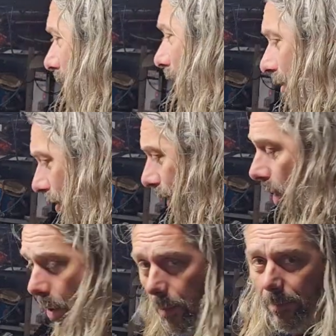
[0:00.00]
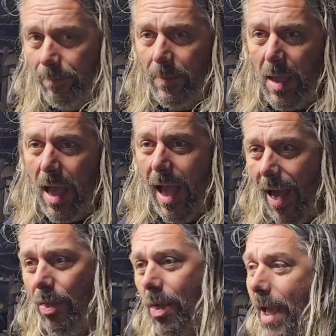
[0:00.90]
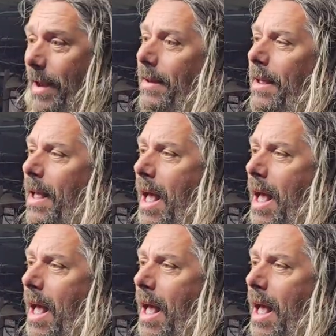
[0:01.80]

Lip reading: Another go. And then